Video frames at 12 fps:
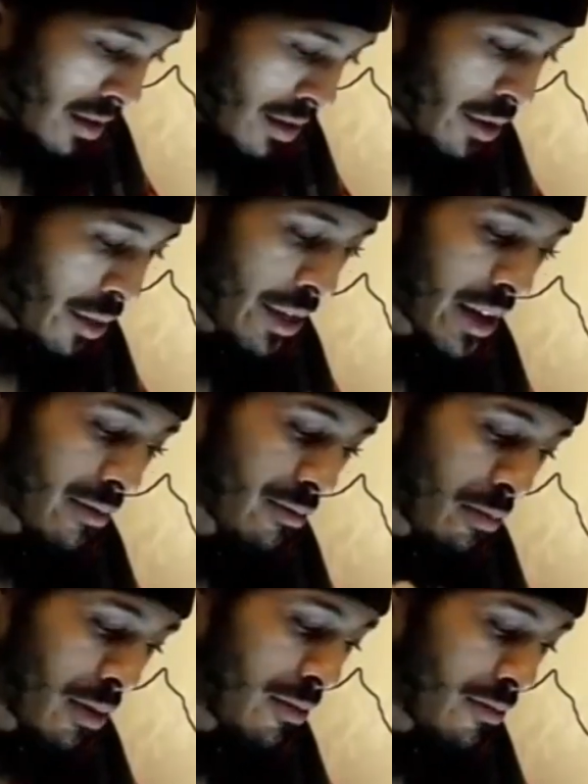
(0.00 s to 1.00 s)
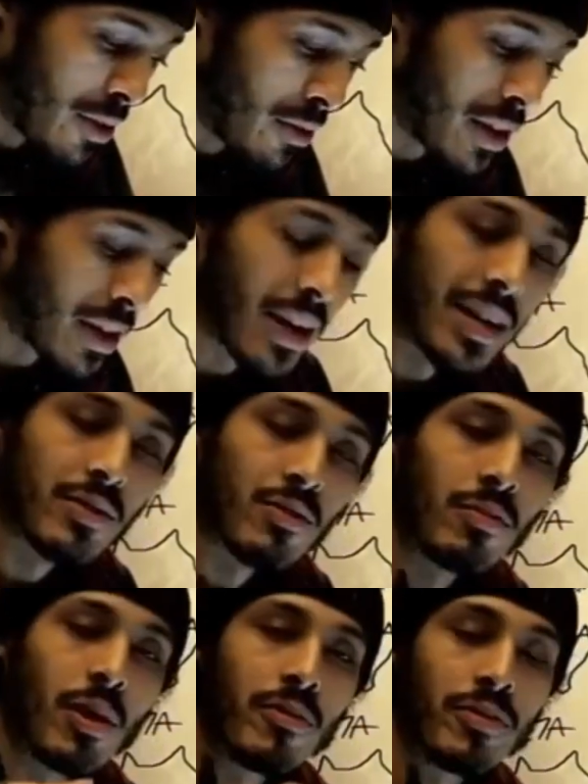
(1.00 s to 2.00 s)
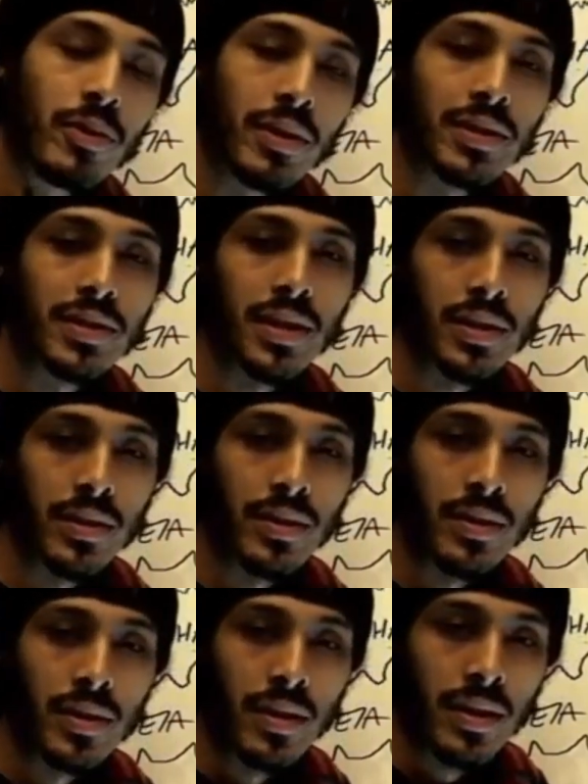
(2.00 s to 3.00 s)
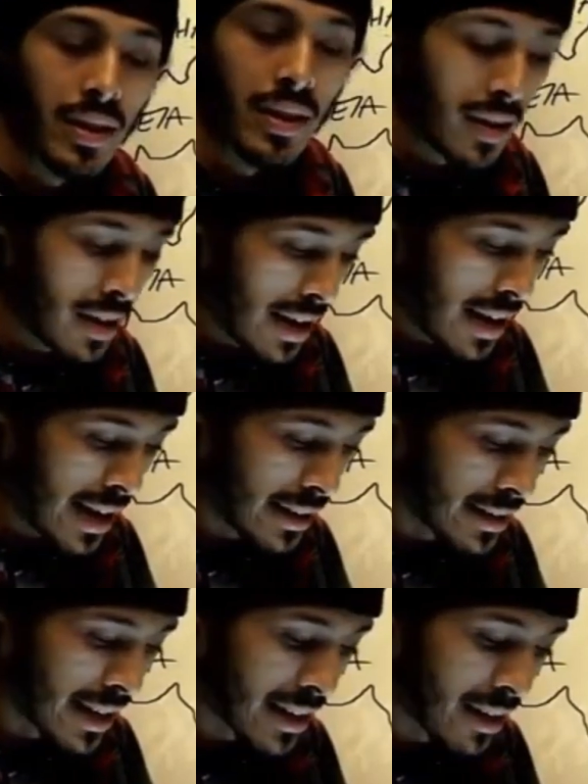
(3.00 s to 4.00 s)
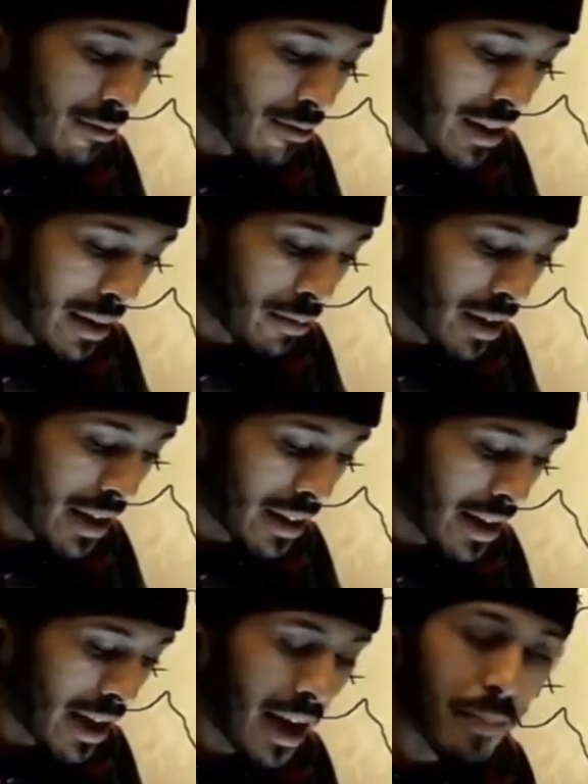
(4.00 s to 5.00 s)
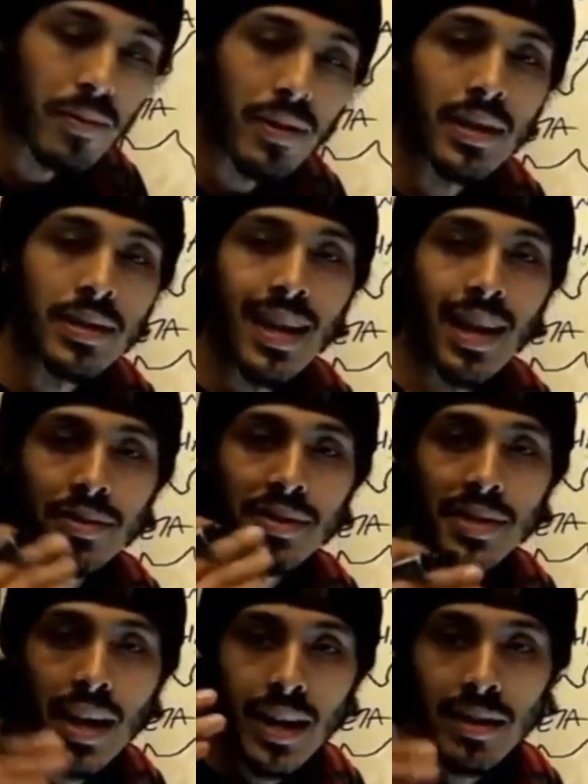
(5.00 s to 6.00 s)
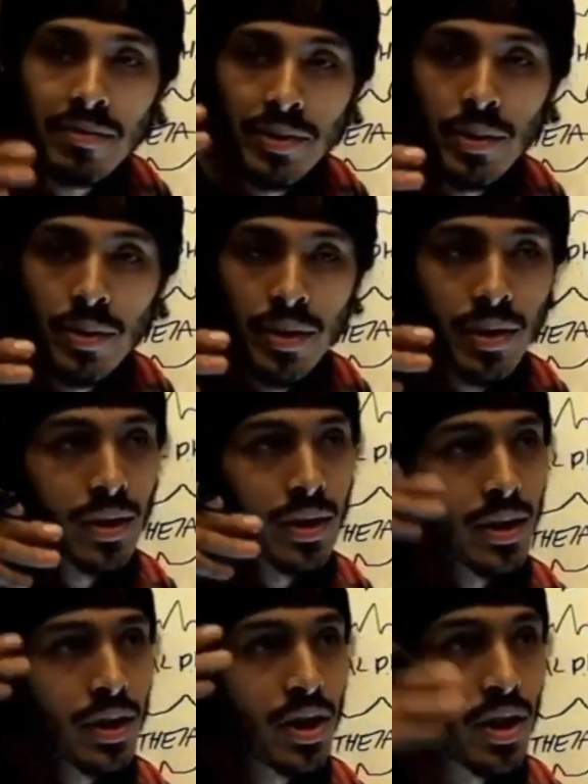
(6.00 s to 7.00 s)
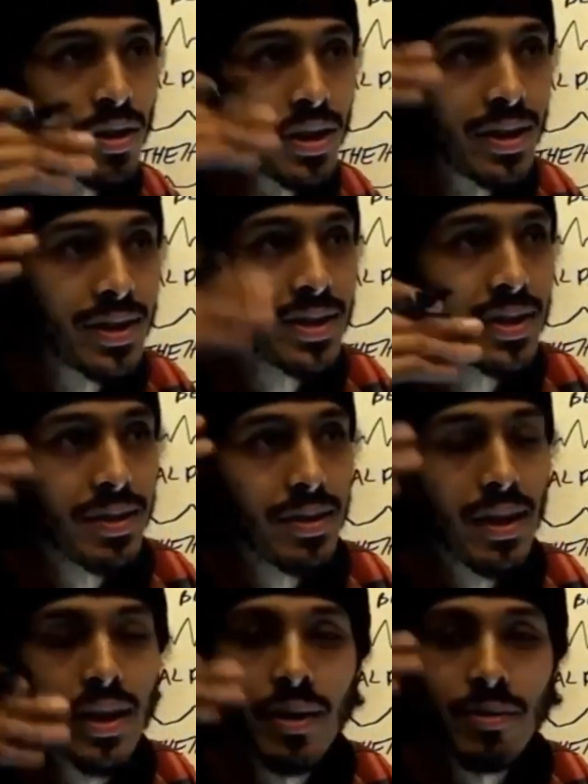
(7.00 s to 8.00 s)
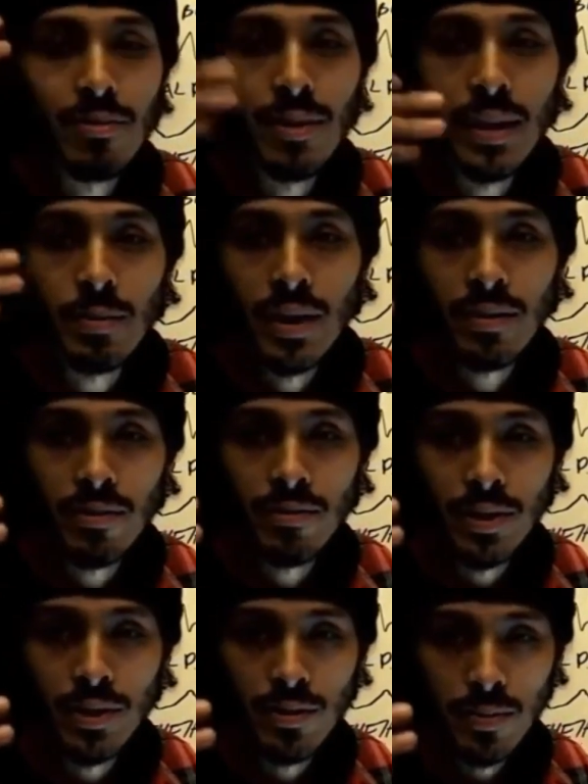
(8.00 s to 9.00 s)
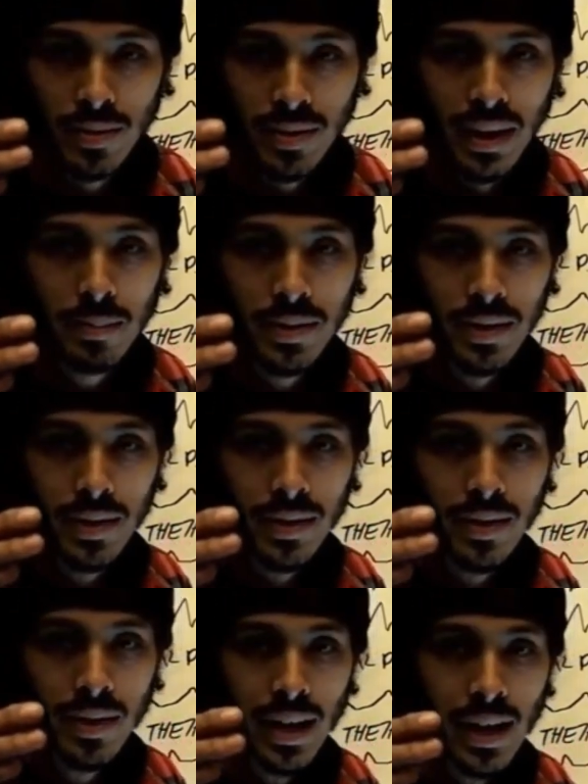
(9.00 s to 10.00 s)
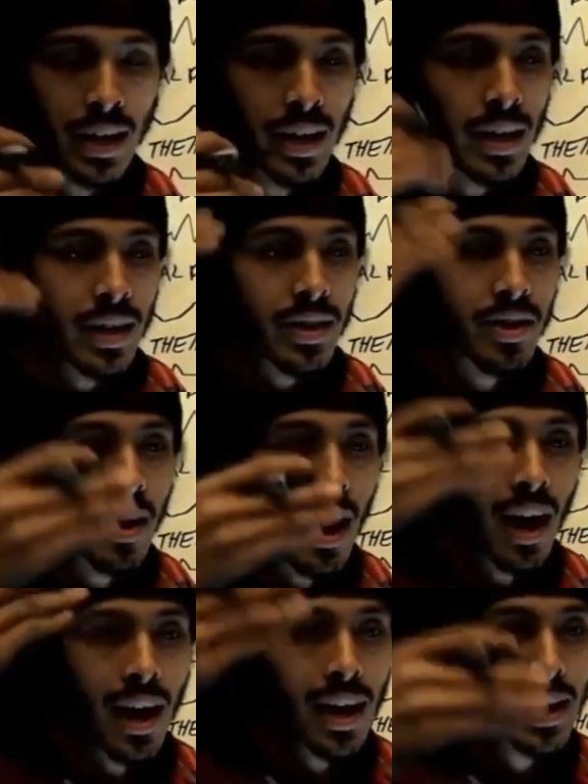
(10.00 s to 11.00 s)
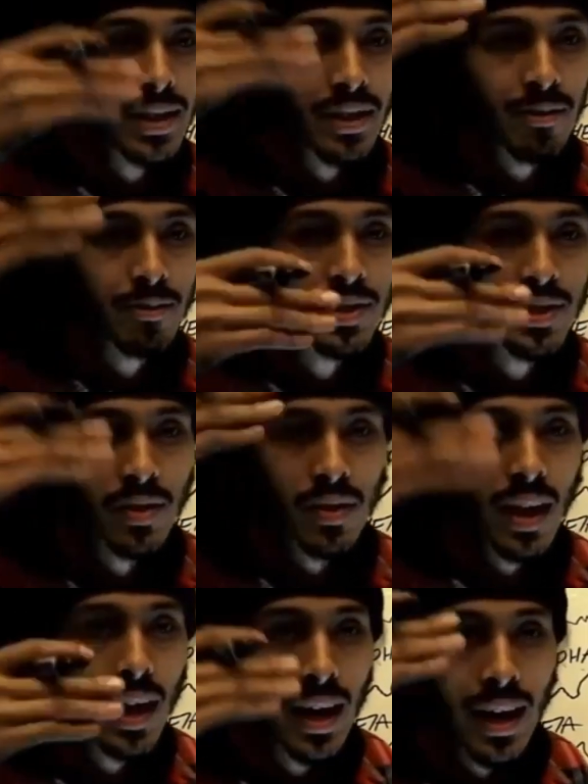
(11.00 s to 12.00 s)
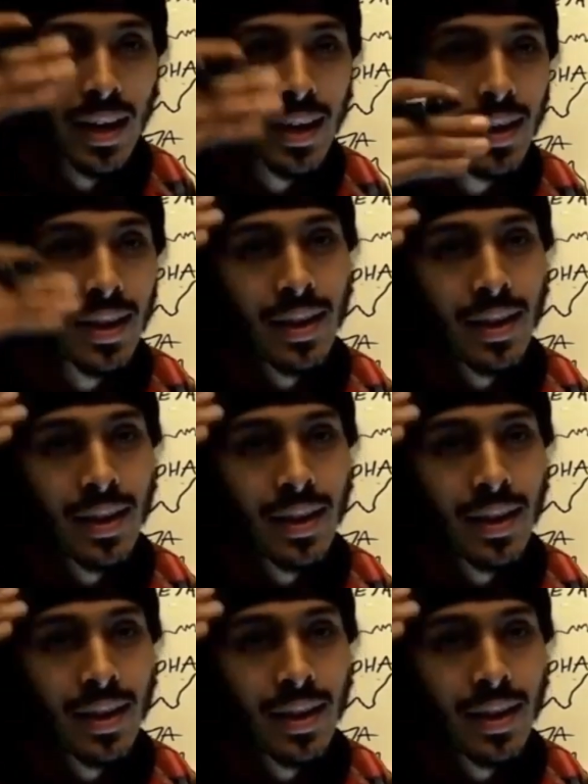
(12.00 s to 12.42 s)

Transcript: you can think of remote viewing as a remote viewing signal as a frame rate that operates outside of your current frame rate for visual perception. Okay, your physical eye,